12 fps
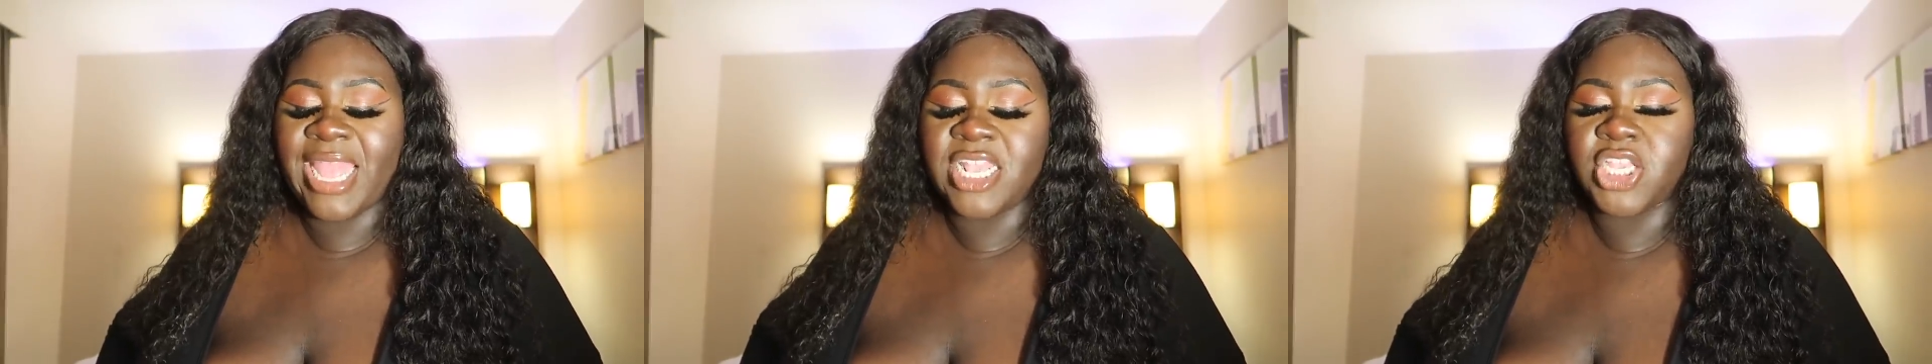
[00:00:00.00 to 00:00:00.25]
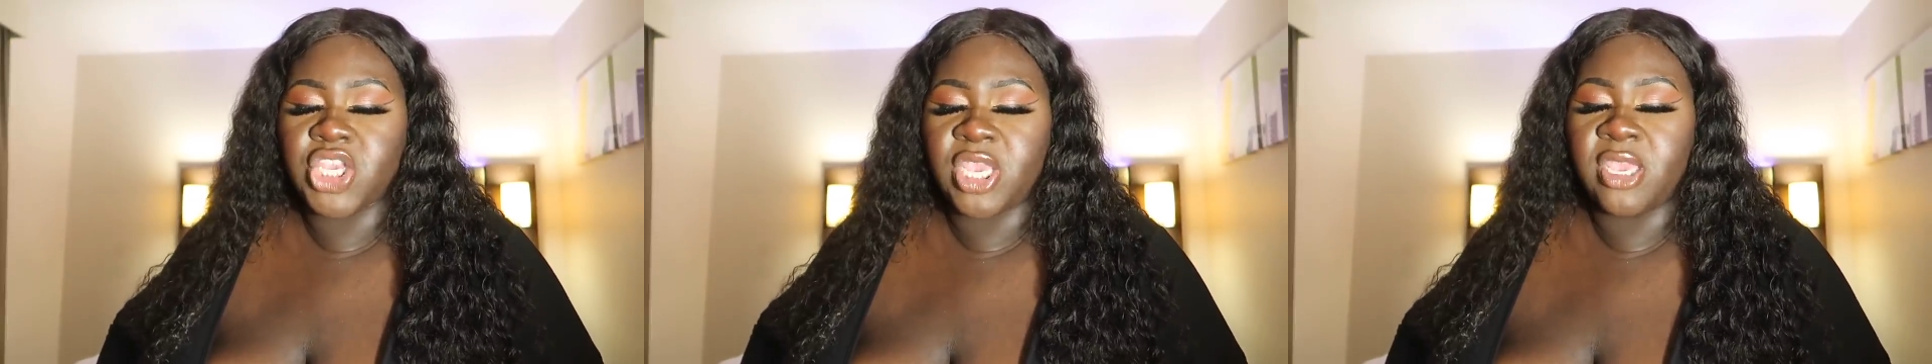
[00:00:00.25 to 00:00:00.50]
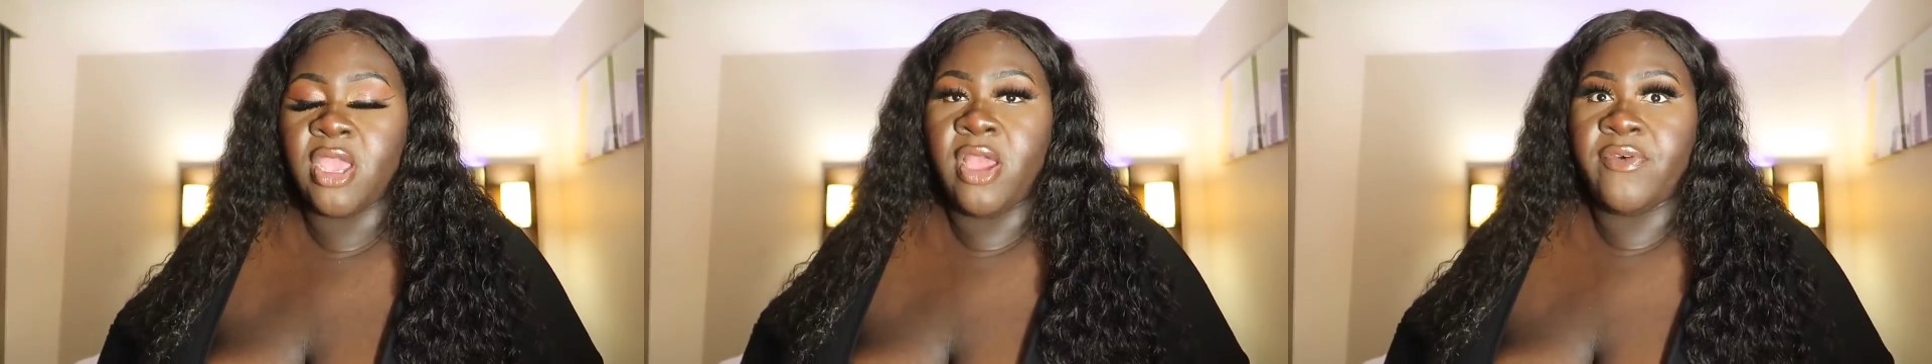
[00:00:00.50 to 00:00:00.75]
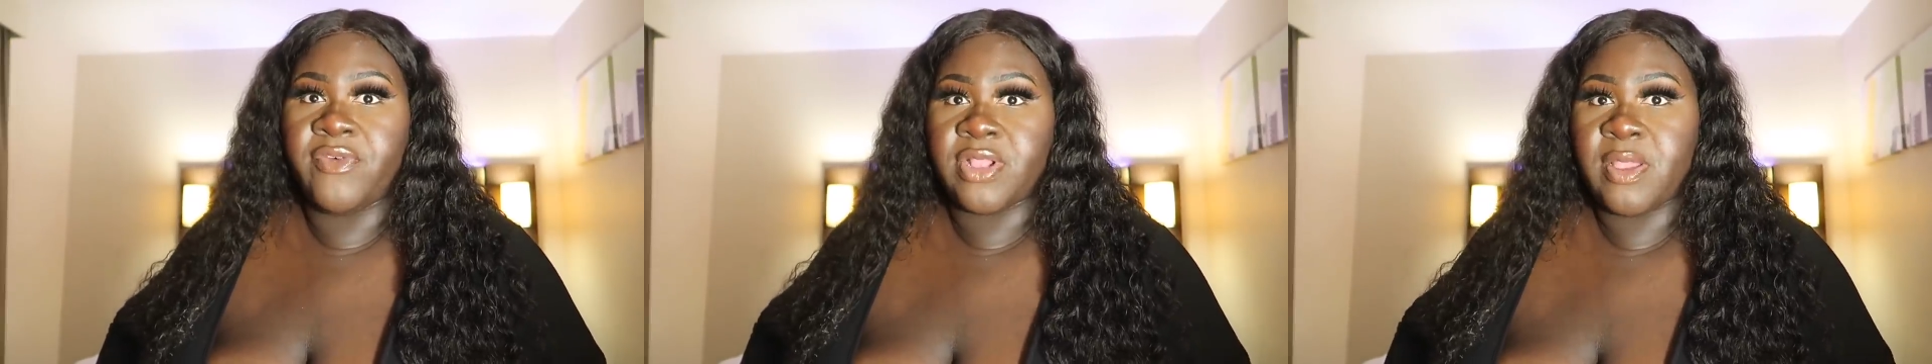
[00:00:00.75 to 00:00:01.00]
energy
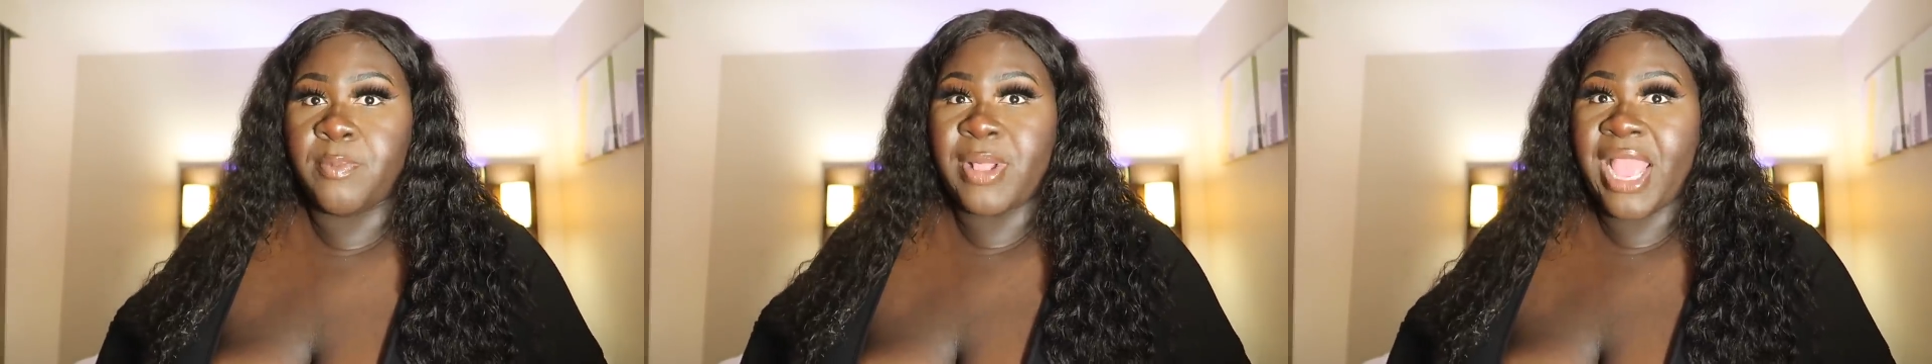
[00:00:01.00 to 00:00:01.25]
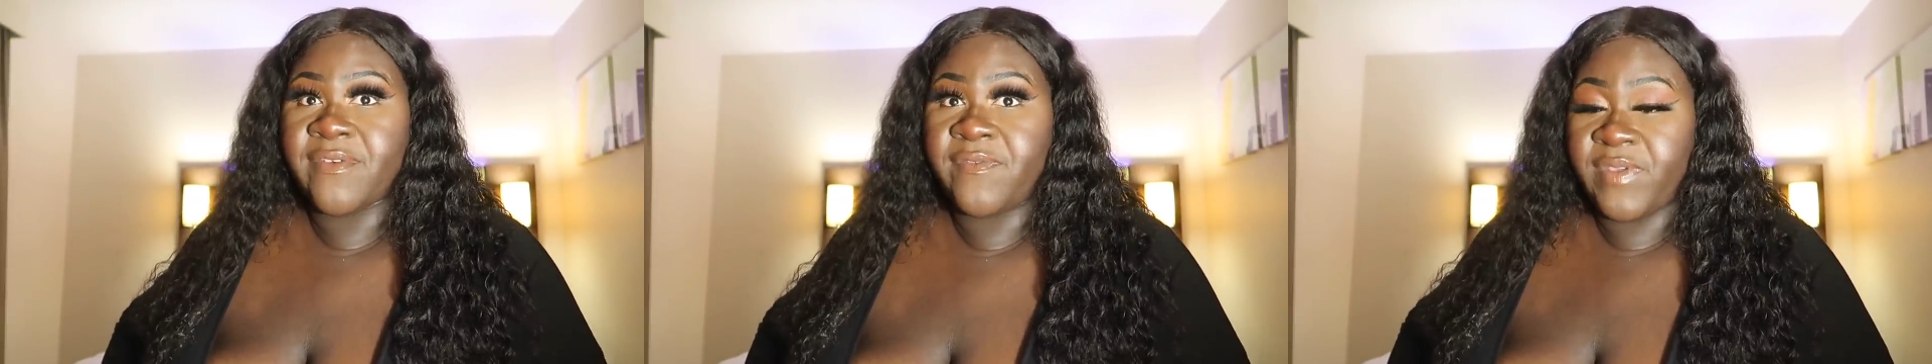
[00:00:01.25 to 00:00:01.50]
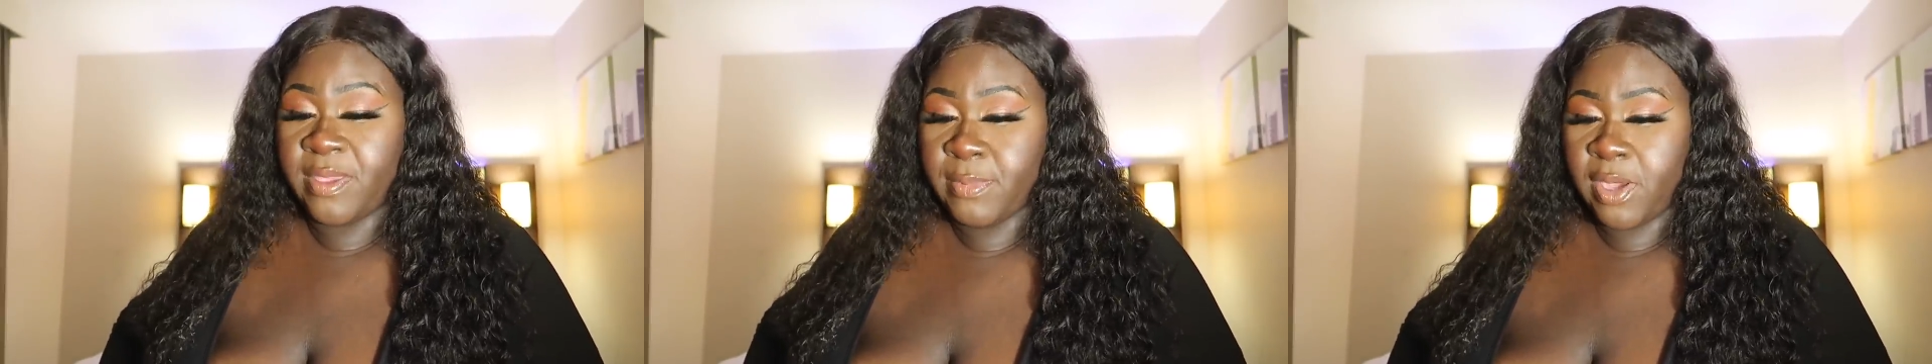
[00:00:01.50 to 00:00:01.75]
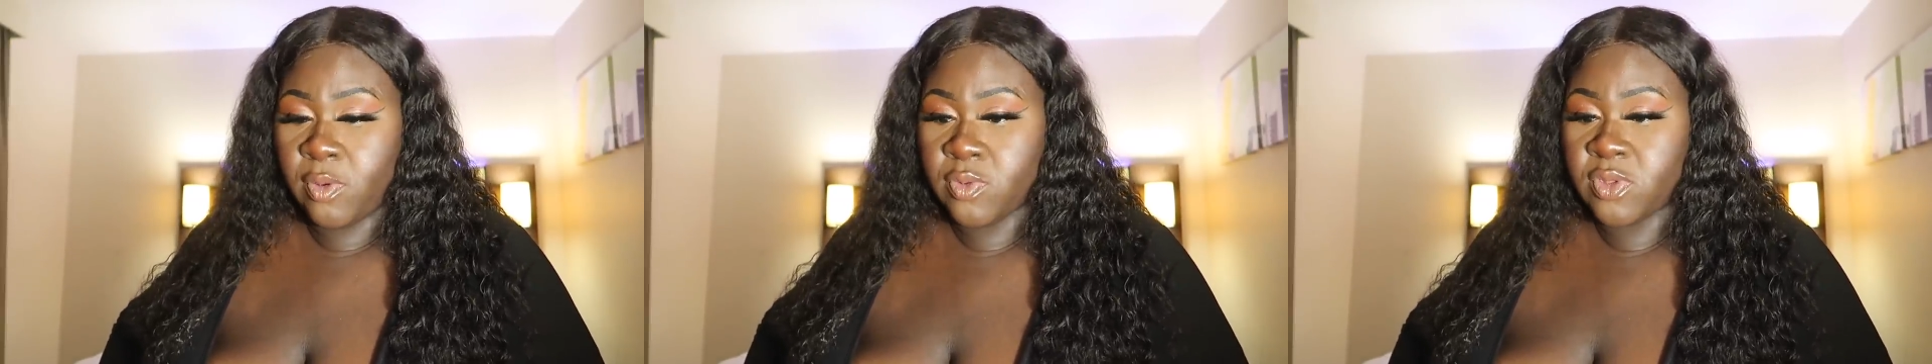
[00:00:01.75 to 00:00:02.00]
for the black
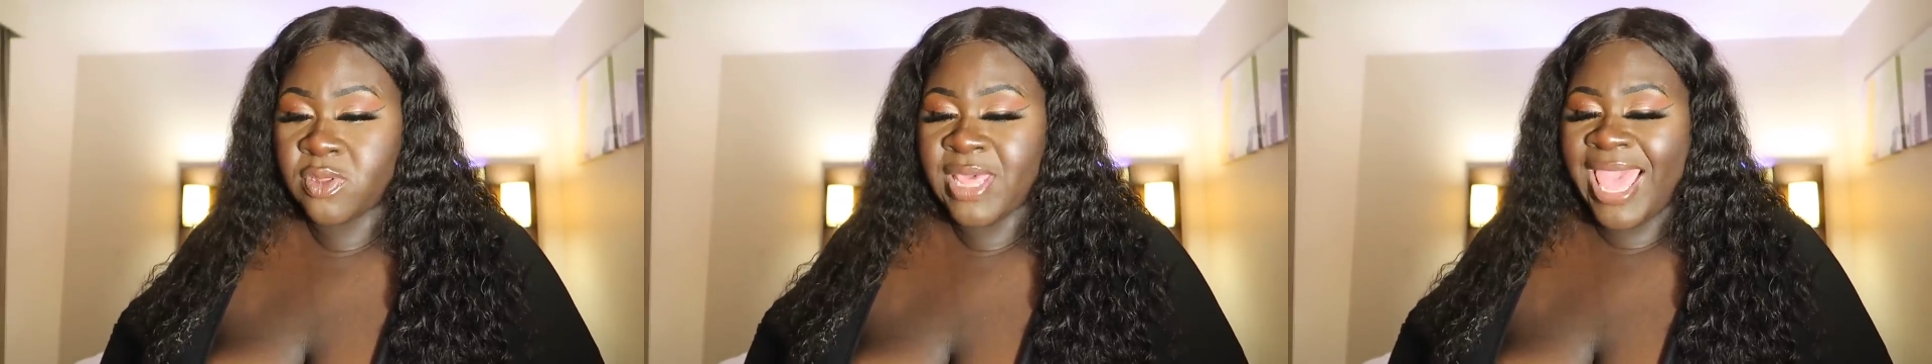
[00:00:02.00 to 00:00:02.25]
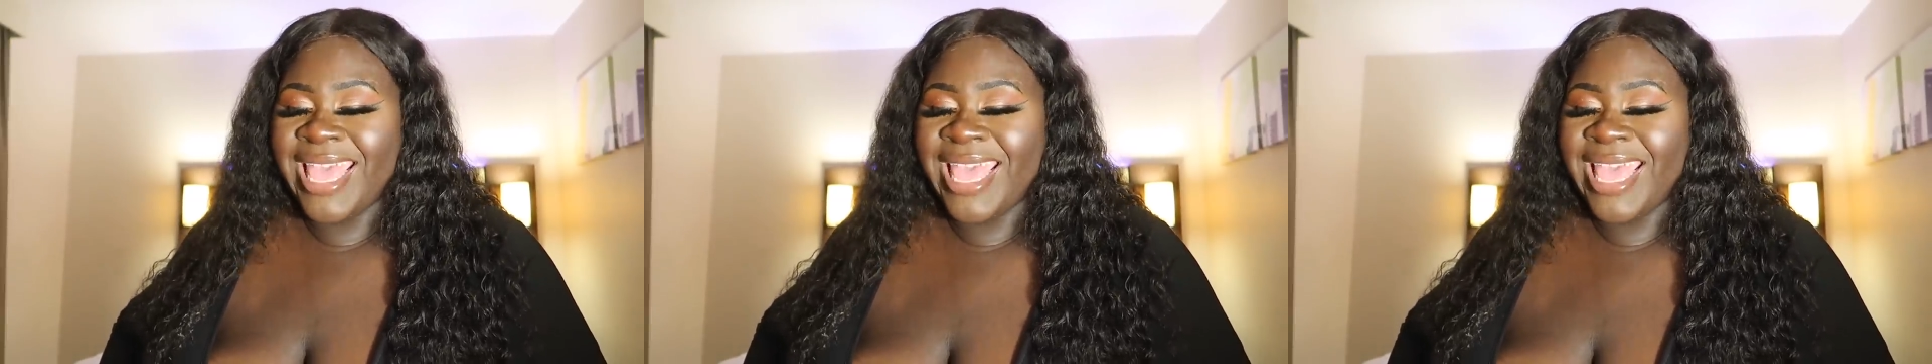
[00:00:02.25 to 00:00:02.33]
females,